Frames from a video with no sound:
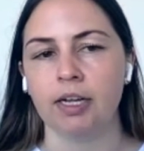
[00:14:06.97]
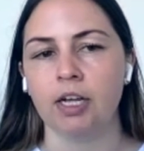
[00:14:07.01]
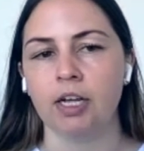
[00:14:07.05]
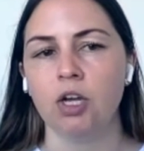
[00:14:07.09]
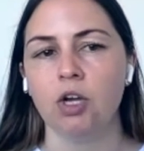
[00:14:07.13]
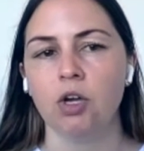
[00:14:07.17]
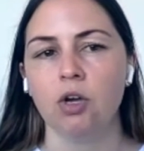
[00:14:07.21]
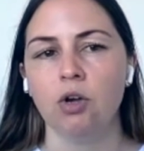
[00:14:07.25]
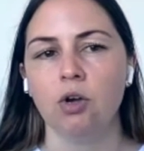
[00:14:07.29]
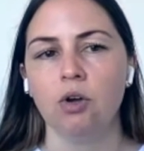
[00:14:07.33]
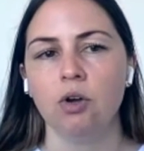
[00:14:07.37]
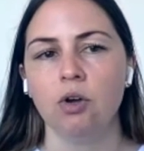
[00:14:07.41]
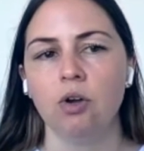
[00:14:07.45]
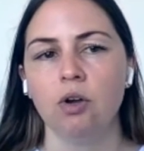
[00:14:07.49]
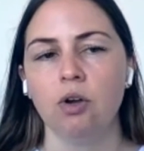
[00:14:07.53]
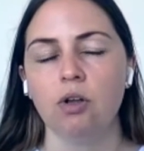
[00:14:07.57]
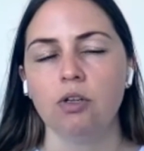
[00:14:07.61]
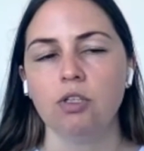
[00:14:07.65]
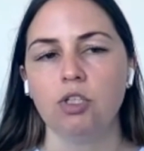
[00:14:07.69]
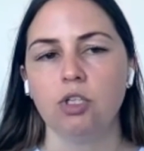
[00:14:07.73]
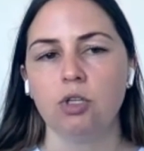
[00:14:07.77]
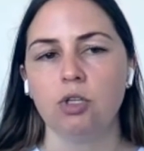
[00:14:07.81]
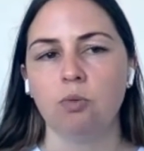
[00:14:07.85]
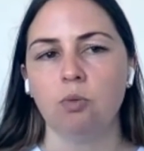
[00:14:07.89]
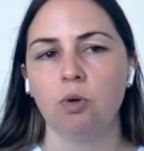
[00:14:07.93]
Like,
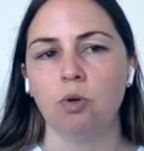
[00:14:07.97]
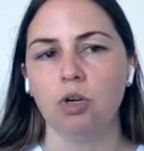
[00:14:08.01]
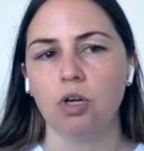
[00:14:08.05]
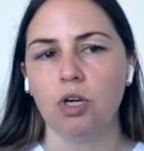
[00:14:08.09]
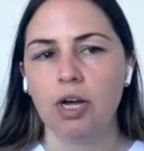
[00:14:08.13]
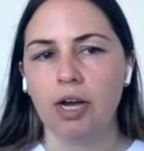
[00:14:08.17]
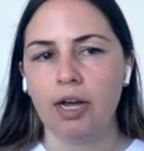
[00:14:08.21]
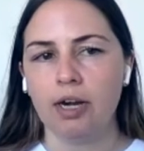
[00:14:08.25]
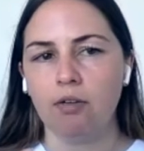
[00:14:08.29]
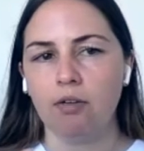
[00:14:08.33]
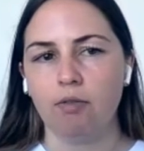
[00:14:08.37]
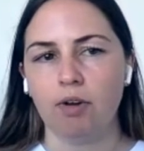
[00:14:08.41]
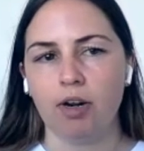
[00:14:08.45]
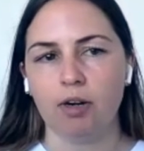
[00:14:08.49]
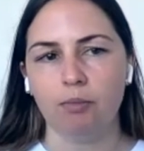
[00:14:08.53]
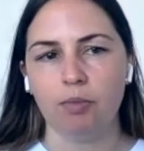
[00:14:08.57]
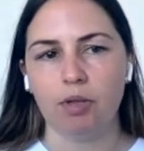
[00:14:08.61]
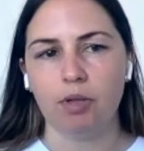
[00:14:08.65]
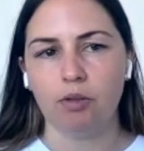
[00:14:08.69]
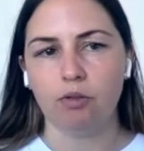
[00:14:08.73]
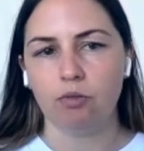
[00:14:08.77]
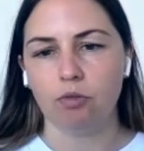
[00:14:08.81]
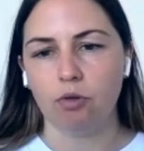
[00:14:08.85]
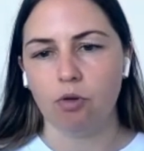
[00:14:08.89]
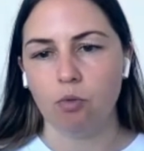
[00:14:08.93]
do you want to kind of
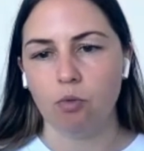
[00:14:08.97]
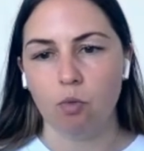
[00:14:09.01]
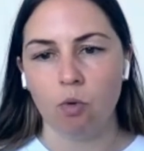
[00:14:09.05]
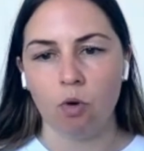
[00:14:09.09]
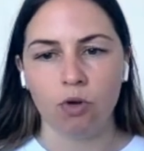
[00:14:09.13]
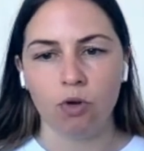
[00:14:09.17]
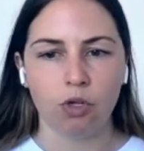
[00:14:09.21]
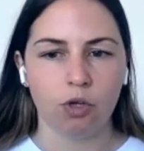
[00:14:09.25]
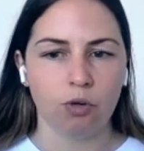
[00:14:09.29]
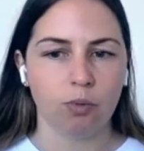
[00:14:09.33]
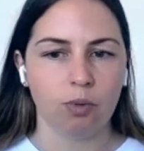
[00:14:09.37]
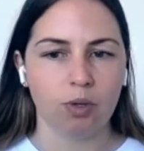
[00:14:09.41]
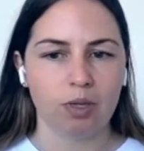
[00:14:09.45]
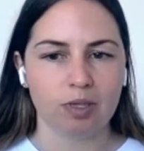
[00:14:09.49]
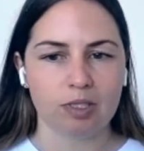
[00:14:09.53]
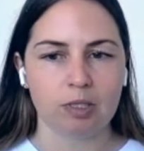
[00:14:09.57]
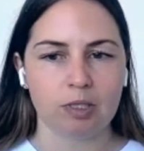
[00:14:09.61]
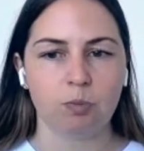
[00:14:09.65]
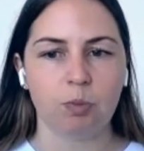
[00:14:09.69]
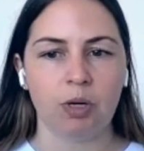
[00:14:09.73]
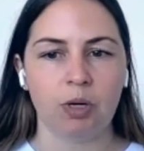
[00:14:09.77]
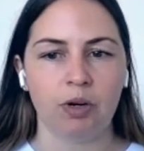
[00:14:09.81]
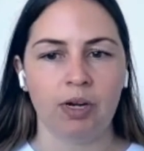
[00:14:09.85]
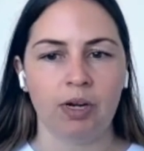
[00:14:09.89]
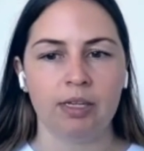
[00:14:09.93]
run me through what you were
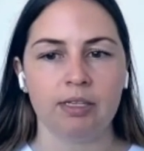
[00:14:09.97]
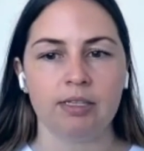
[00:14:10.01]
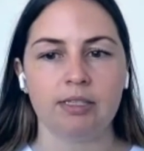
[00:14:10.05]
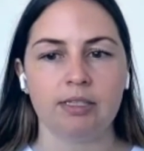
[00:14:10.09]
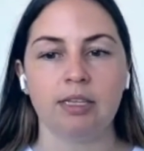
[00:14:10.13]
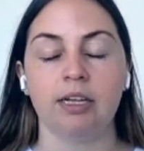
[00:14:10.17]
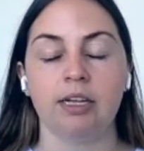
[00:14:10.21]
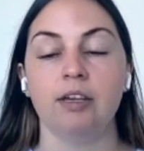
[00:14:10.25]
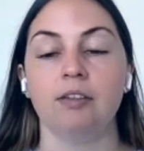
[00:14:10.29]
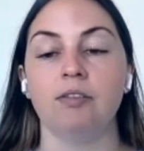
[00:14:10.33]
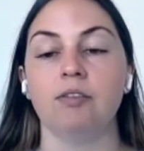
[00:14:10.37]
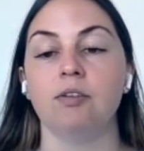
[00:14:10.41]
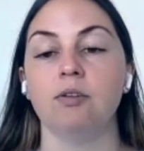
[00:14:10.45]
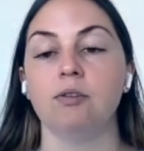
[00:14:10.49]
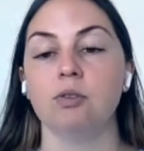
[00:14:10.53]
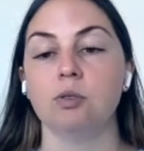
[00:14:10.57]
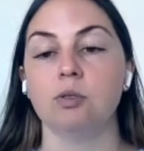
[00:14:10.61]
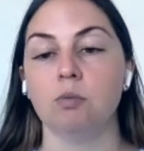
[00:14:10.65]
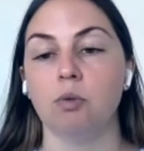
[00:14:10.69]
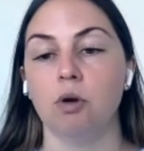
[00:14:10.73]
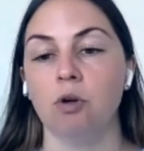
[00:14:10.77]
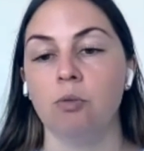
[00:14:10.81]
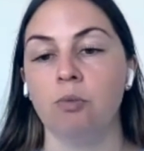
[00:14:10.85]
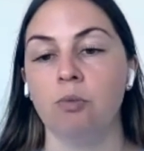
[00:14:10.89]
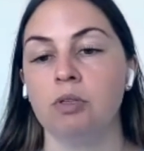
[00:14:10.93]
experiencing in
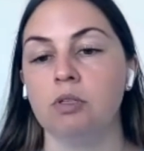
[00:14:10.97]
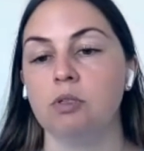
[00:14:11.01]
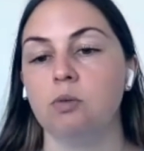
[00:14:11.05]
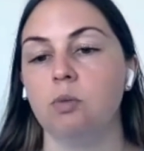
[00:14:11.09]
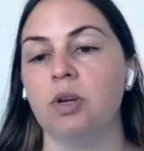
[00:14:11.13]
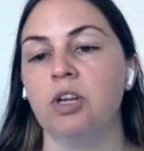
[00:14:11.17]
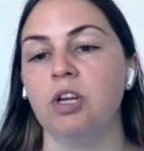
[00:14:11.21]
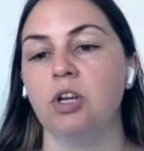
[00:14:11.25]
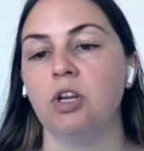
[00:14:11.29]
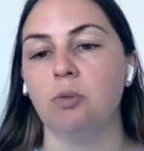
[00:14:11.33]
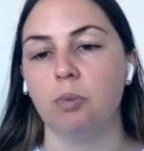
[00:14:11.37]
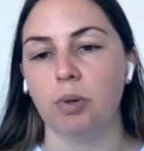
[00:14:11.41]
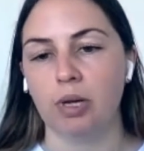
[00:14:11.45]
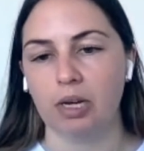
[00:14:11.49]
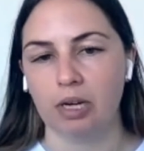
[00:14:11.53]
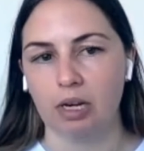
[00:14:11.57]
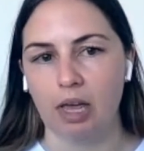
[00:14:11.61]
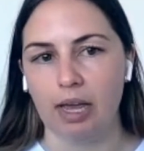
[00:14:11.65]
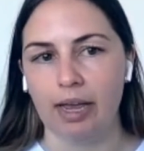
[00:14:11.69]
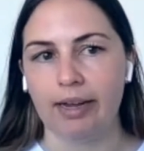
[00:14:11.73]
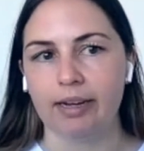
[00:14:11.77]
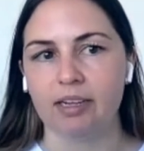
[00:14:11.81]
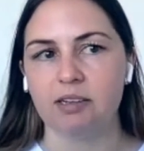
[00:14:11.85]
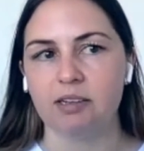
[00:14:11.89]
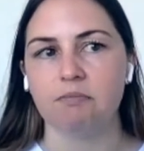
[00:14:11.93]
those moments when you'd
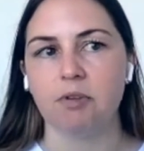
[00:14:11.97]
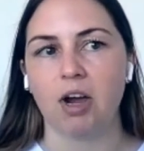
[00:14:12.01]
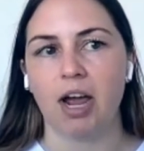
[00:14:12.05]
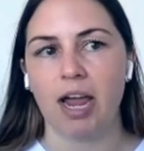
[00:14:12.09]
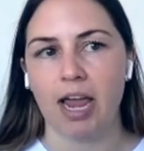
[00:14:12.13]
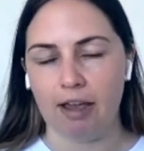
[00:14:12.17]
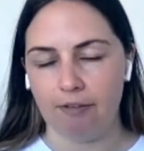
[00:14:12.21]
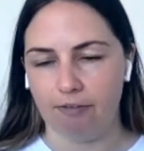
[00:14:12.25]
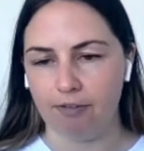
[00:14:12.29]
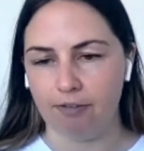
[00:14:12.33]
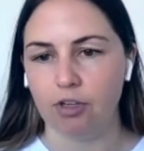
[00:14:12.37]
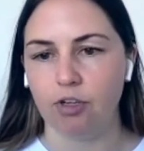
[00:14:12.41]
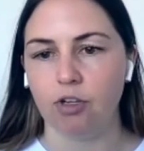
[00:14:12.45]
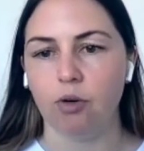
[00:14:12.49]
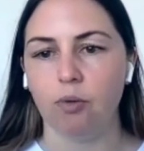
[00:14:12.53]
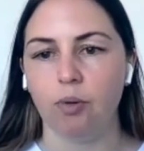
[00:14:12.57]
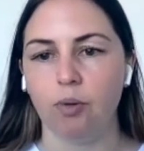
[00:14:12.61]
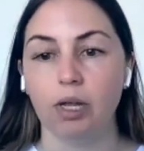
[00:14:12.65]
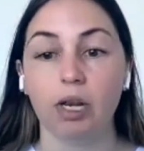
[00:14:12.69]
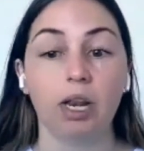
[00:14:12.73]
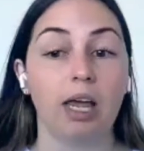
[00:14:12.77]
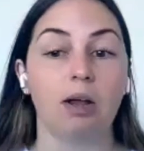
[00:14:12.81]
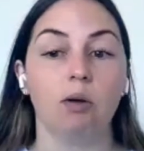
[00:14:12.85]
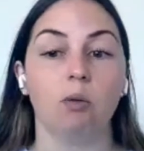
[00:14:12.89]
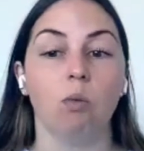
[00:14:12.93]
be like, I have to
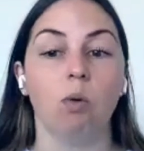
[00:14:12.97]
do it?